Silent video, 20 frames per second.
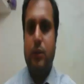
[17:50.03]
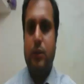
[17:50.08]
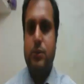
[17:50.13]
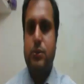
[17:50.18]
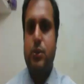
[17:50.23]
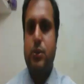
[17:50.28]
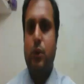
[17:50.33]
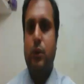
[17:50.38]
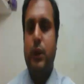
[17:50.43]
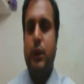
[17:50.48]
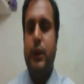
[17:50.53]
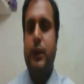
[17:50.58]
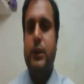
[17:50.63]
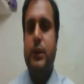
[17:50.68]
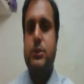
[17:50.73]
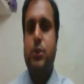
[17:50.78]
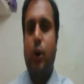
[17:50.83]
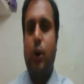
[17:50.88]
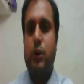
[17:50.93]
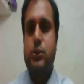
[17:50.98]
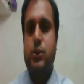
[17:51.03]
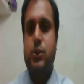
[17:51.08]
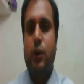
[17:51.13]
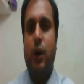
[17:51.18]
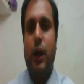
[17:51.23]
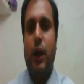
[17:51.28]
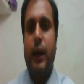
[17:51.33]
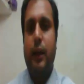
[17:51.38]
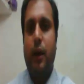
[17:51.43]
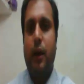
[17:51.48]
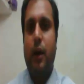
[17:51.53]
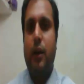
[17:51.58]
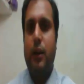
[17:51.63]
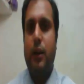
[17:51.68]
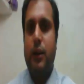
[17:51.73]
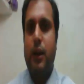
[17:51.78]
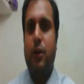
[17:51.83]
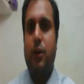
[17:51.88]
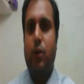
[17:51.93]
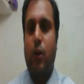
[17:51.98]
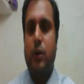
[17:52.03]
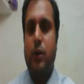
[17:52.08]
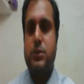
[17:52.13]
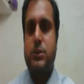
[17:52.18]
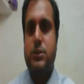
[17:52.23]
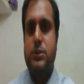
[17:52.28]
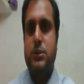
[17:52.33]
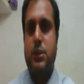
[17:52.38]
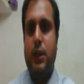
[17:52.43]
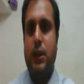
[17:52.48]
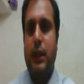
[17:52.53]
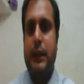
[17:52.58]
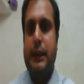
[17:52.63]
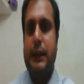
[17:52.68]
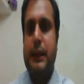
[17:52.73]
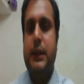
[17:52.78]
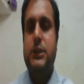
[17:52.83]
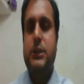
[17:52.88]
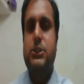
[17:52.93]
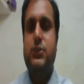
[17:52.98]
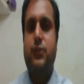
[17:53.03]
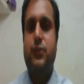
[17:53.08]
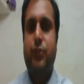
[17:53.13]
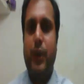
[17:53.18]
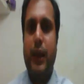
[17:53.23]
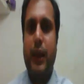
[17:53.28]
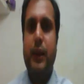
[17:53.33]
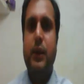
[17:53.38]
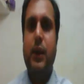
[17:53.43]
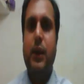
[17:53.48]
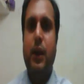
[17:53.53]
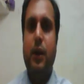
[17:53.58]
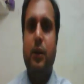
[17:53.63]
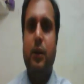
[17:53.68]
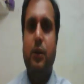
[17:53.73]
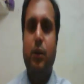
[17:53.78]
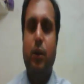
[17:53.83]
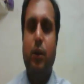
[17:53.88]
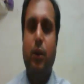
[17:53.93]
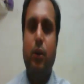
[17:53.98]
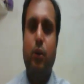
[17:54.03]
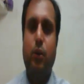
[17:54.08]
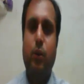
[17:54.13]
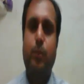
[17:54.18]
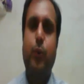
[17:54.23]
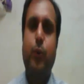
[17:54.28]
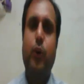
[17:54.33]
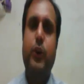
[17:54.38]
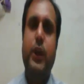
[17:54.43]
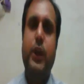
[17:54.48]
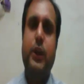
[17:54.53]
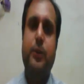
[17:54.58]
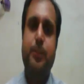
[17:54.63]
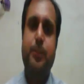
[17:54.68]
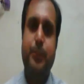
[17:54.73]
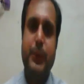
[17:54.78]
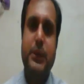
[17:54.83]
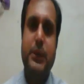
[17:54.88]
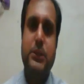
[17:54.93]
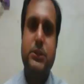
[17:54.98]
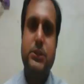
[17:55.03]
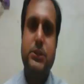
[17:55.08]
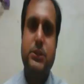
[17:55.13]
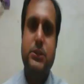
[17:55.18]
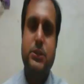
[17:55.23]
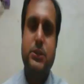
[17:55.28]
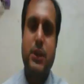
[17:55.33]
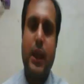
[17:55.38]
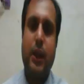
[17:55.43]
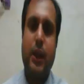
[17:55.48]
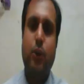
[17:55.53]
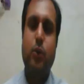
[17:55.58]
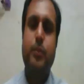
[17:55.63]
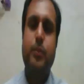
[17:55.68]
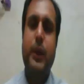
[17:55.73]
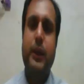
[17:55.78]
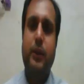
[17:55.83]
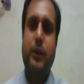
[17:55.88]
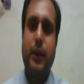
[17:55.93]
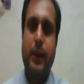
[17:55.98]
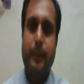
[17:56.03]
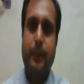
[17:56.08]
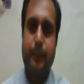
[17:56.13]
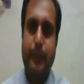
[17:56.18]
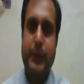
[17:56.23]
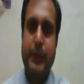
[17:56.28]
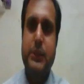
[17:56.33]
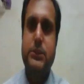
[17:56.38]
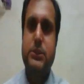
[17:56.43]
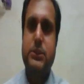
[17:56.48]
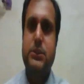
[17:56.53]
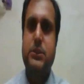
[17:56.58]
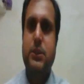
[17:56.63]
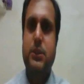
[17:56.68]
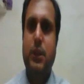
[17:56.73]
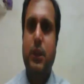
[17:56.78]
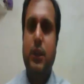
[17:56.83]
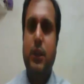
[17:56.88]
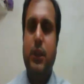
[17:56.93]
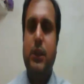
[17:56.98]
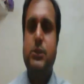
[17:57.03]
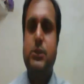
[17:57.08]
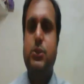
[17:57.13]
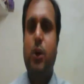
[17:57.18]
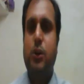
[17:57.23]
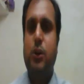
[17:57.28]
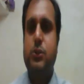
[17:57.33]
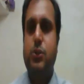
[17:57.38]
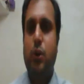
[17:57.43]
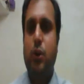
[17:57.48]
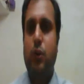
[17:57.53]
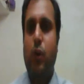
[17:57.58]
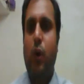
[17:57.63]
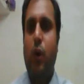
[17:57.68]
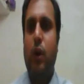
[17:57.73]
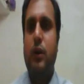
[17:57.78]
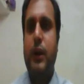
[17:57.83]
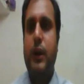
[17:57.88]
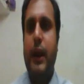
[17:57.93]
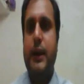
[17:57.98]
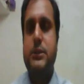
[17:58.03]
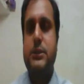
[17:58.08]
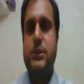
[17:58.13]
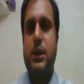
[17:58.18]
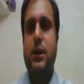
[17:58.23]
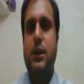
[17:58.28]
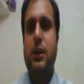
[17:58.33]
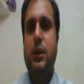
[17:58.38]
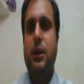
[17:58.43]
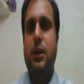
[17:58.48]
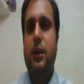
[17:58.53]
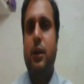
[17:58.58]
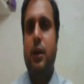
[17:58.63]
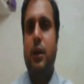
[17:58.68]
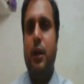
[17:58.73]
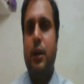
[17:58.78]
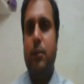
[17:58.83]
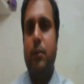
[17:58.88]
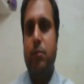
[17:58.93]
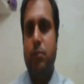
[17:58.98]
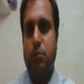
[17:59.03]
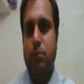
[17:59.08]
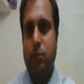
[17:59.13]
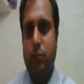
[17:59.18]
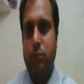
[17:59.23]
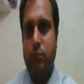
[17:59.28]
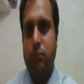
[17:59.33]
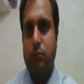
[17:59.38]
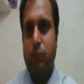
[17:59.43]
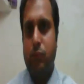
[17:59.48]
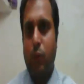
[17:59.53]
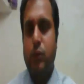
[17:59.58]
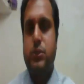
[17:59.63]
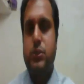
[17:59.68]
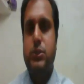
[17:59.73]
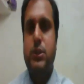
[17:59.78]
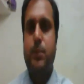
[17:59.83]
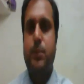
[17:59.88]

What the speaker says: So it is also another cause. League's failure to protect peace and to maintain peace is also called as a most